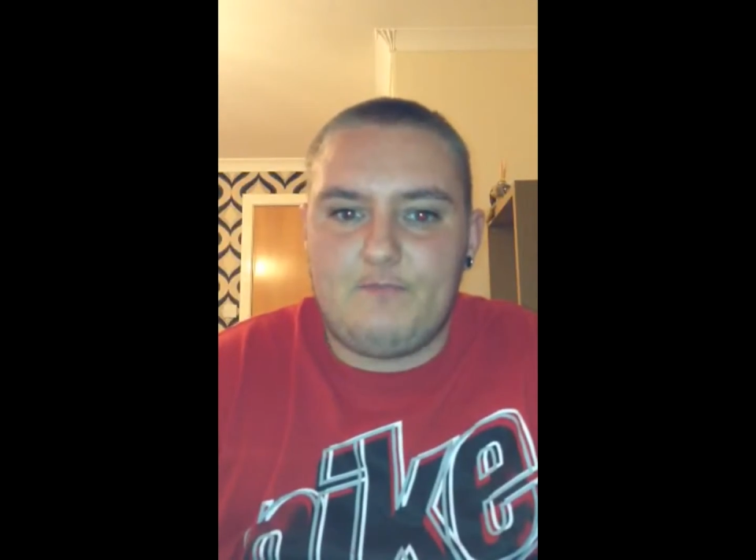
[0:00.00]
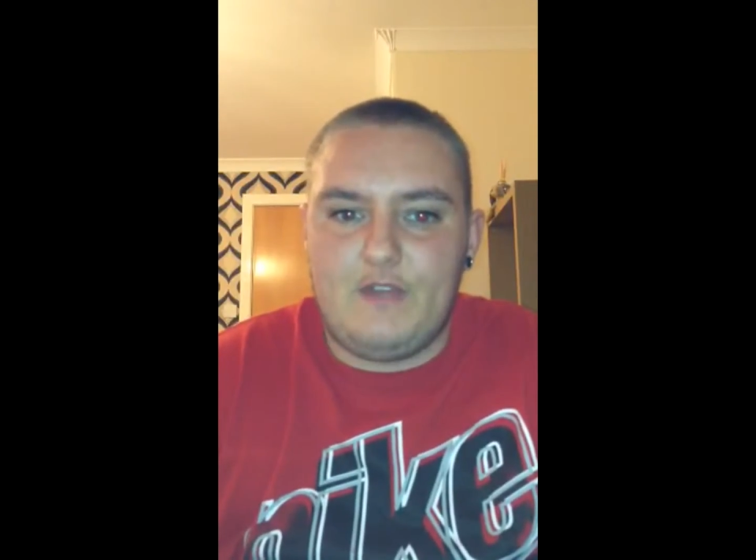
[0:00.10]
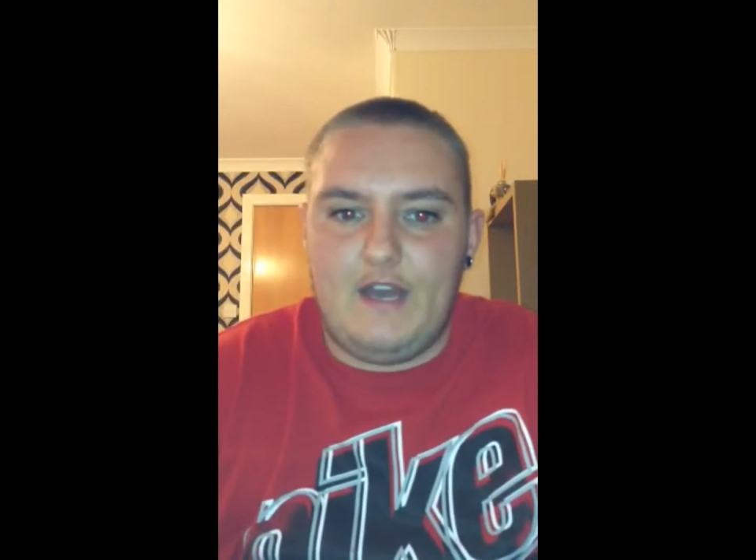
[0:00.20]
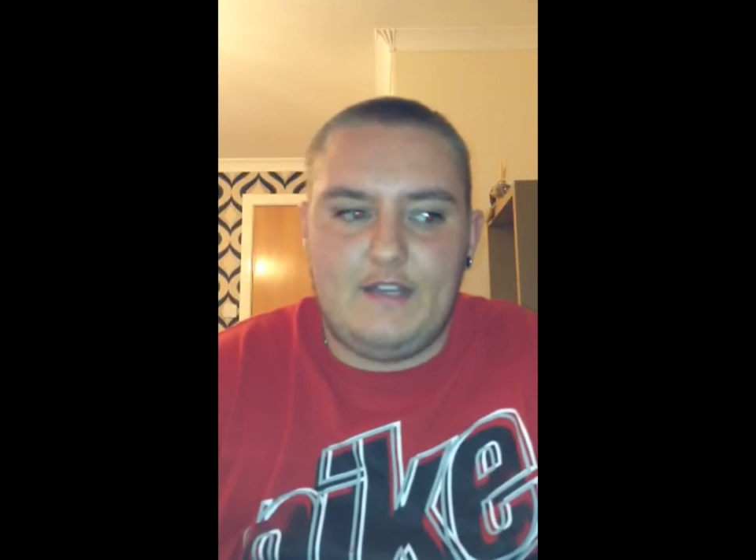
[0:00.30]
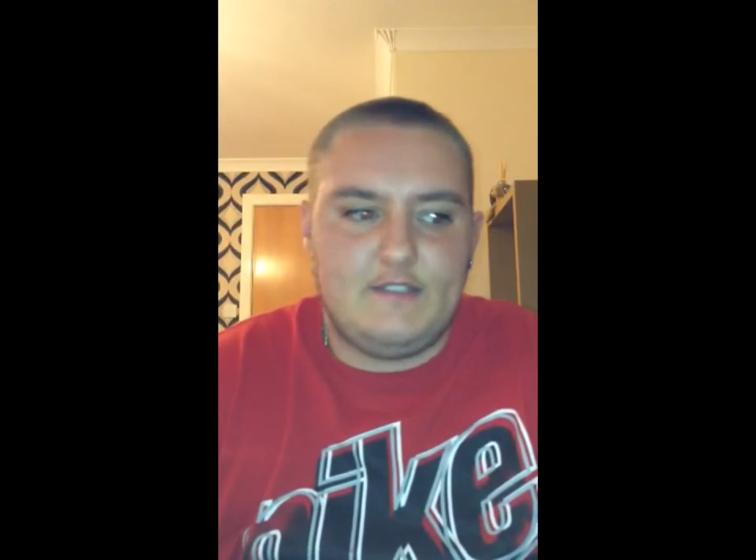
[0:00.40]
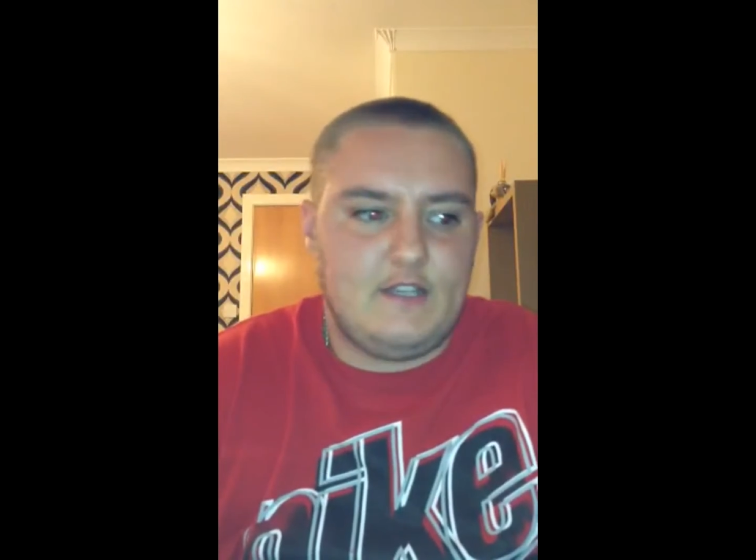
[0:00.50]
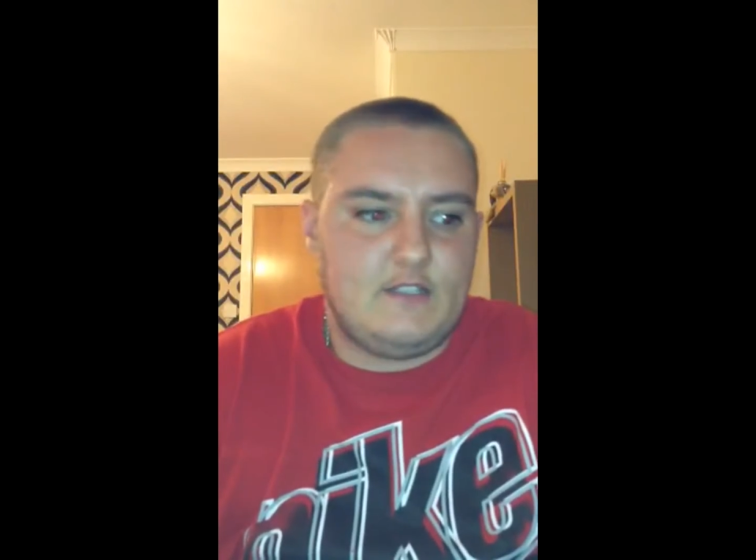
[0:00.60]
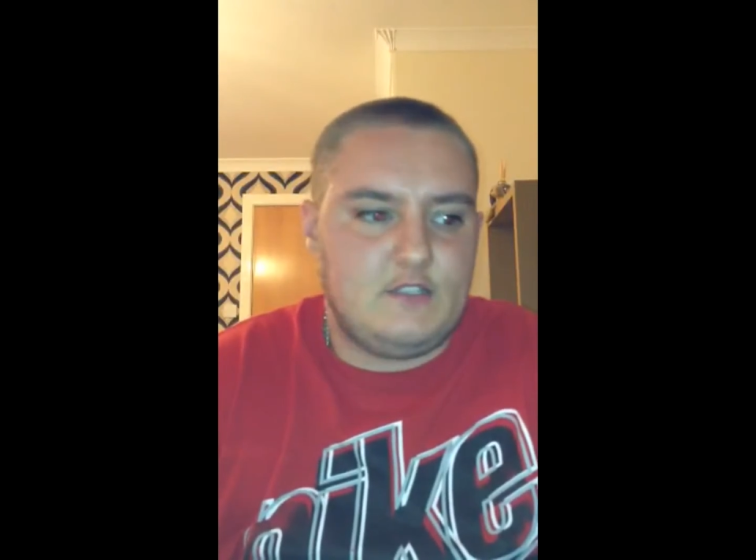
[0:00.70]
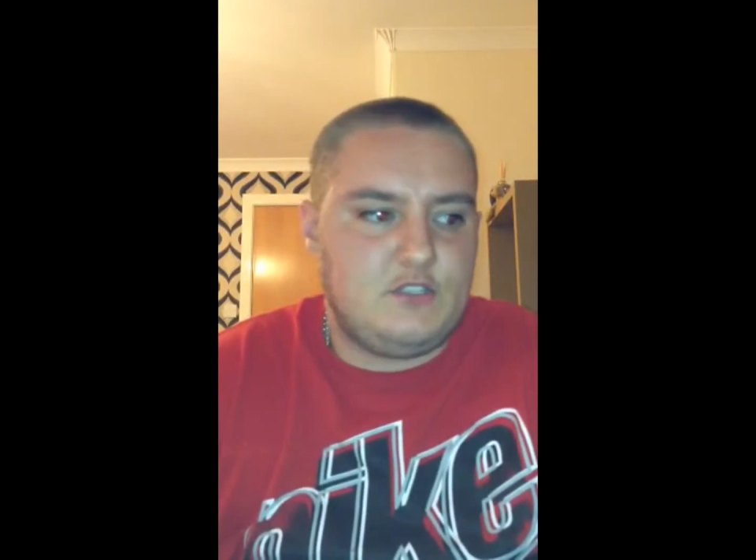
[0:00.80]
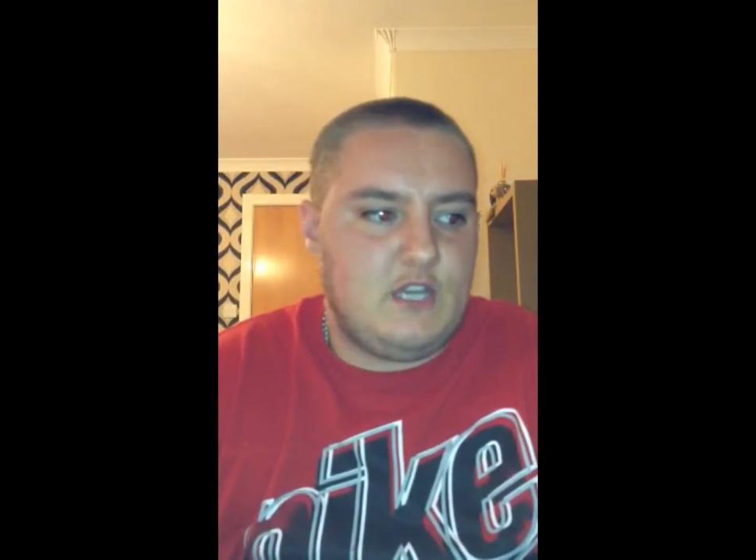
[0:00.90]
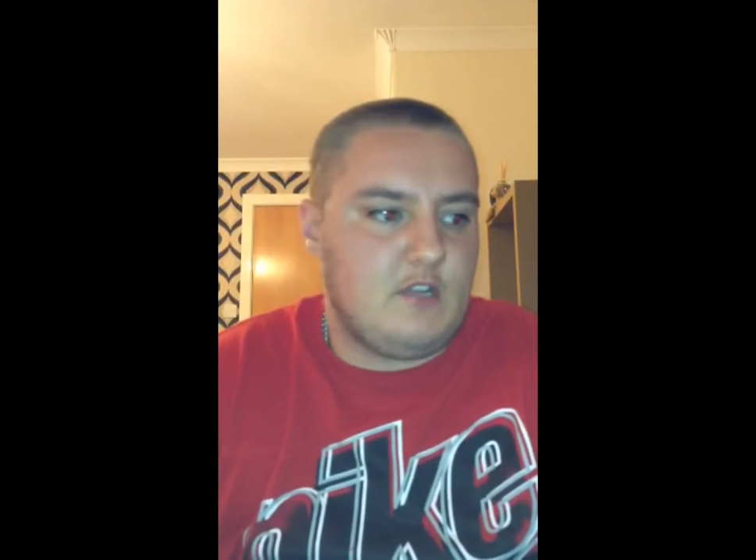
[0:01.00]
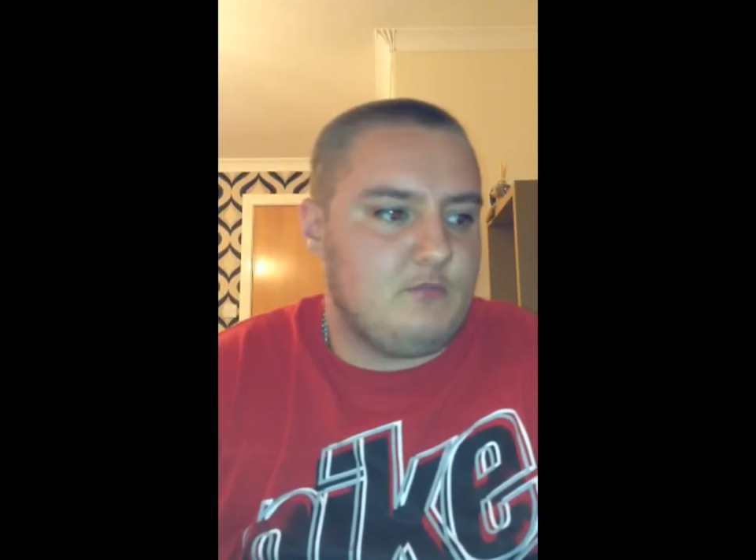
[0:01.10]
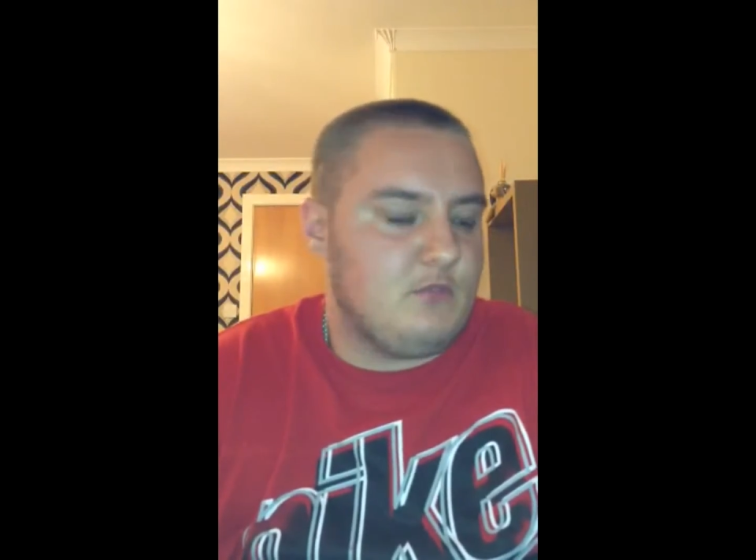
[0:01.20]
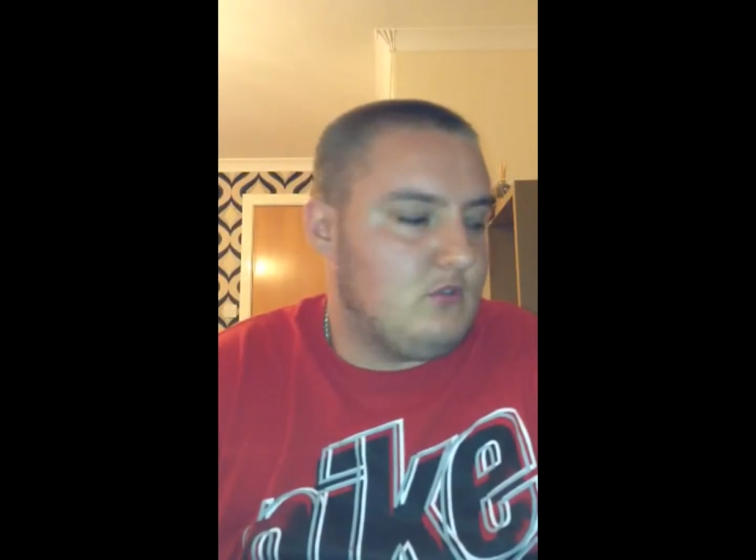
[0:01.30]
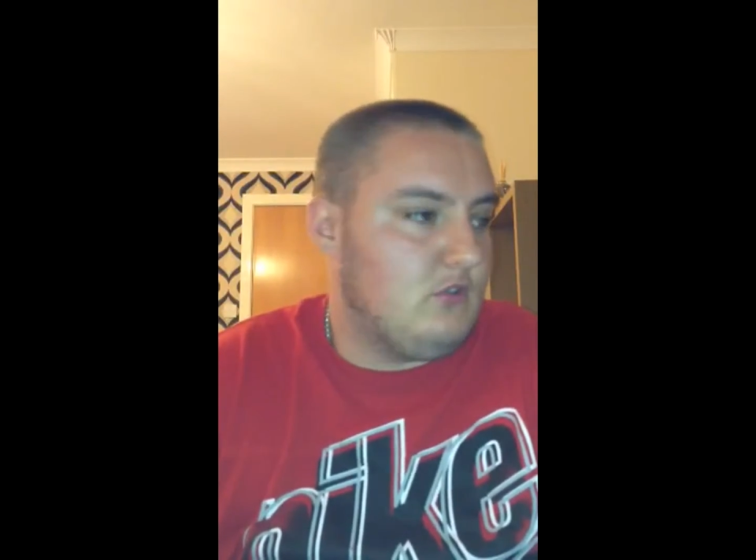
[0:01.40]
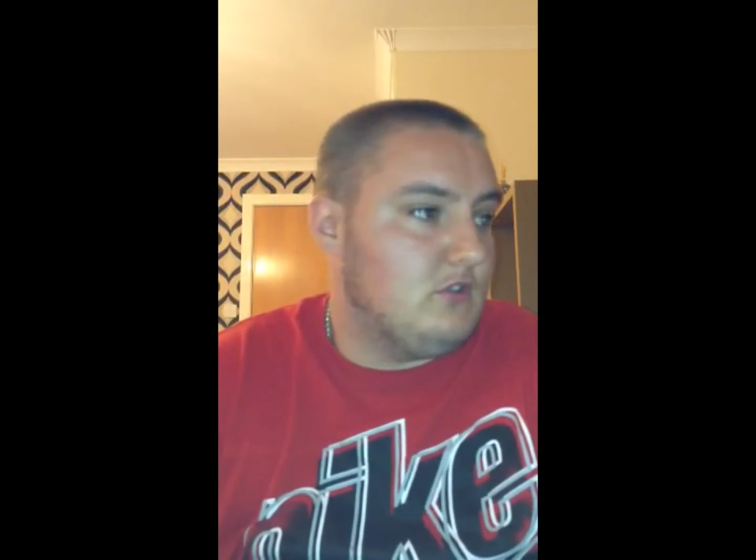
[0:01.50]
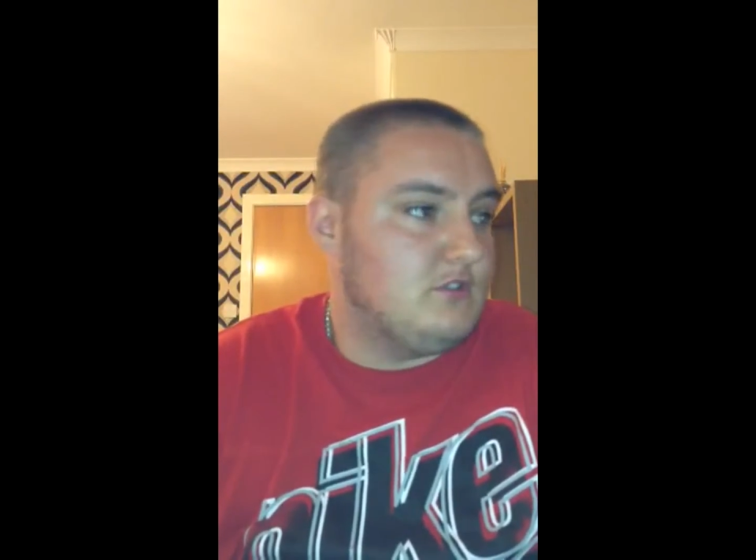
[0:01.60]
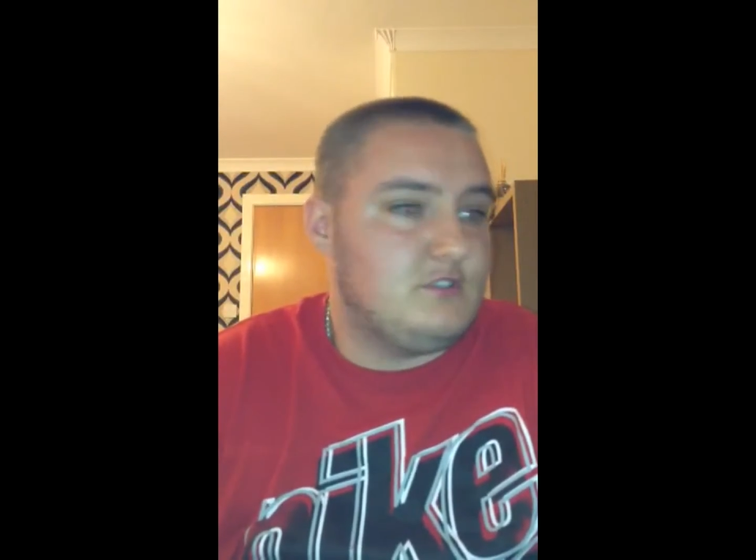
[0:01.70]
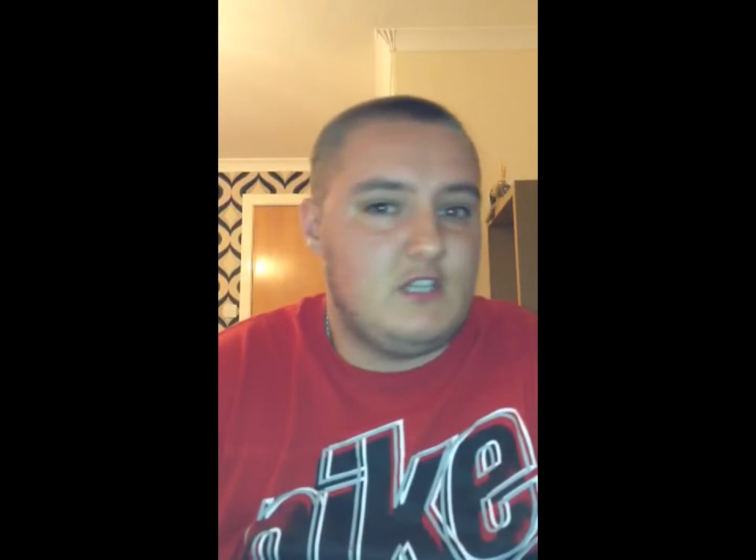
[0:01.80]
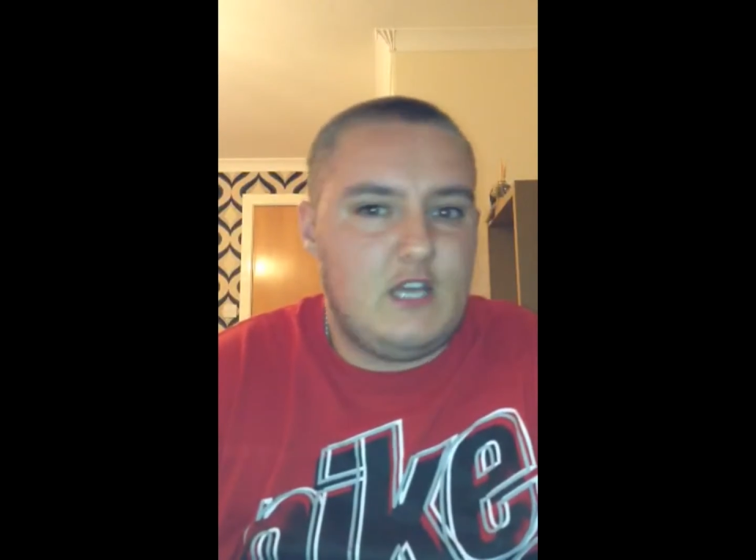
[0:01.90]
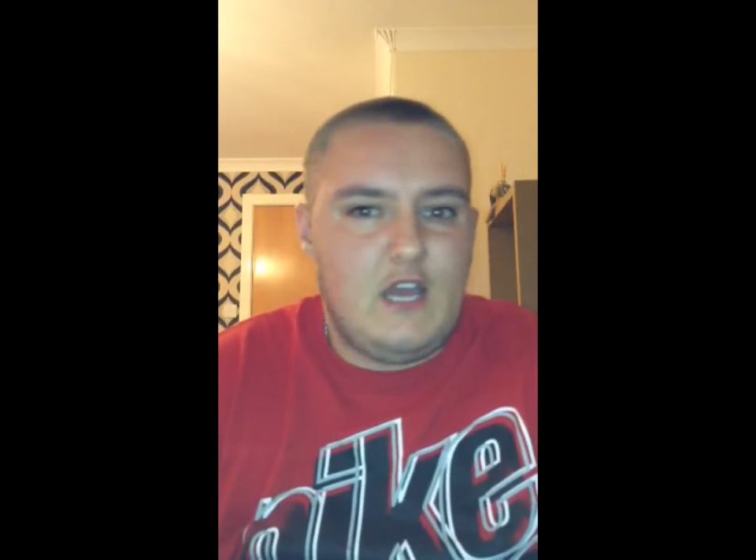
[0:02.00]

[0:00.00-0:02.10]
anti-sickness jag because